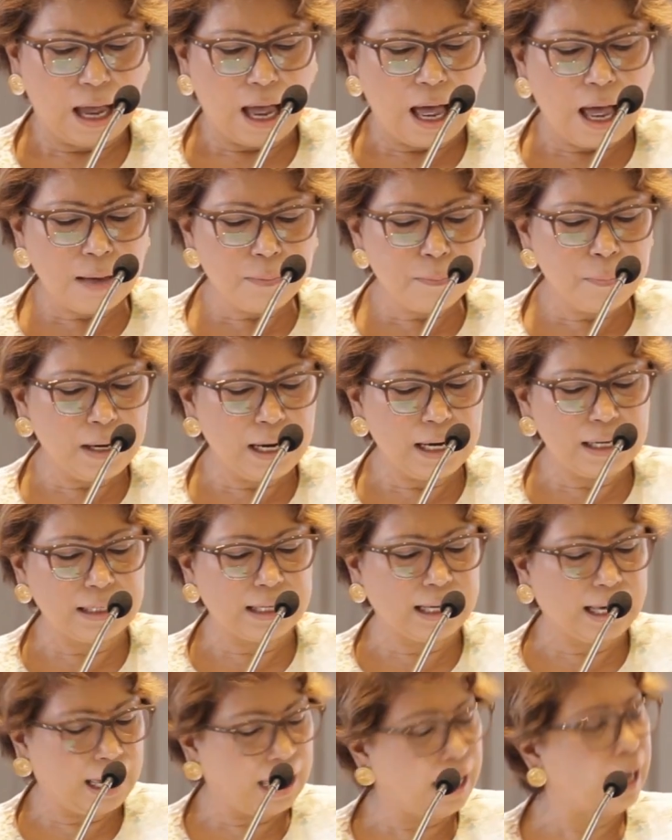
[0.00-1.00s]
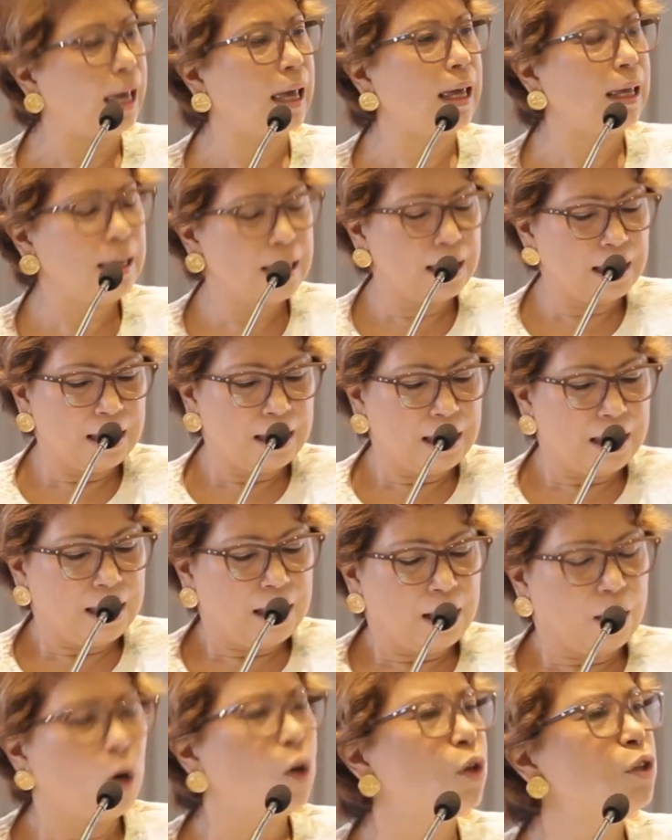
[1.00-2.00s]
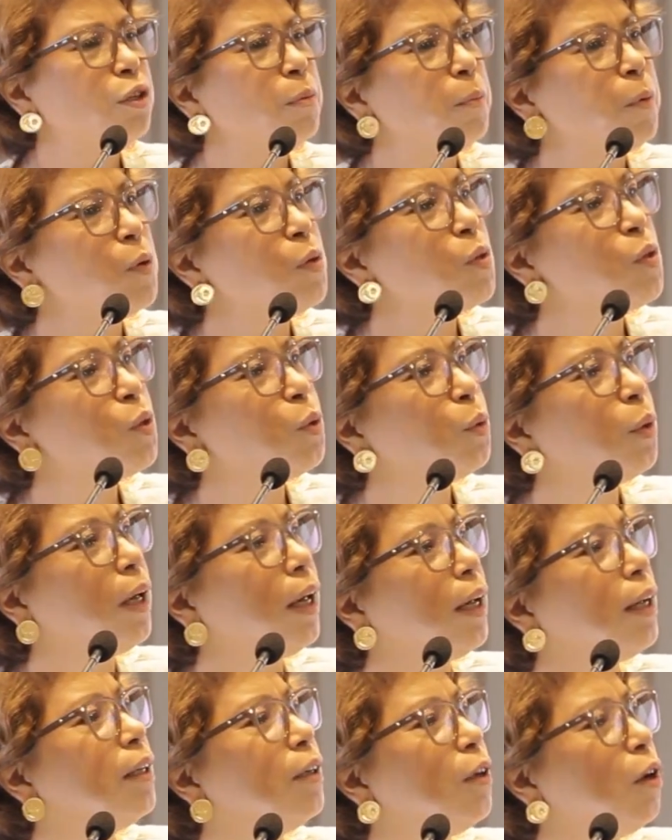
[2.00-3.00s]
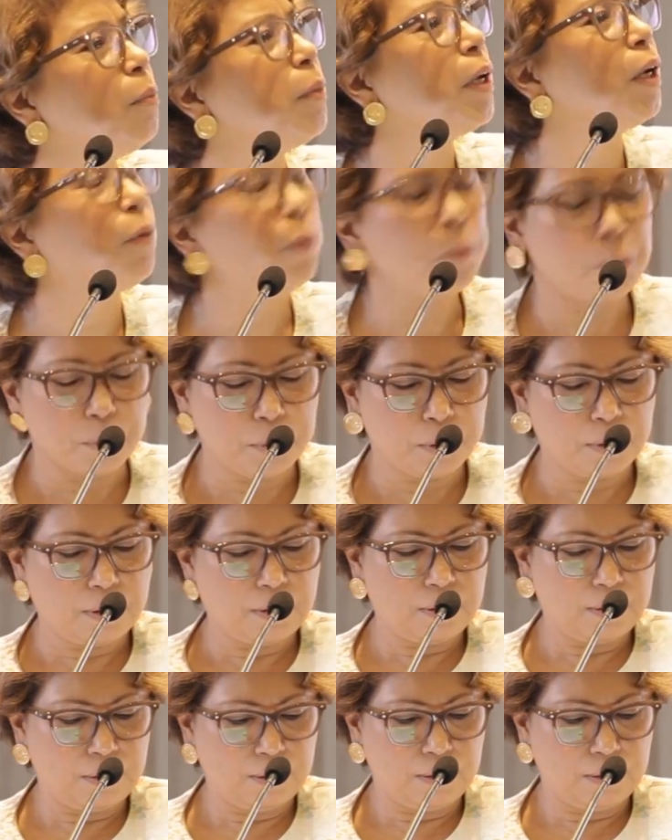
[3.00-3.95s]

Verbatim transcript: Unpaid care contributes to economic growth.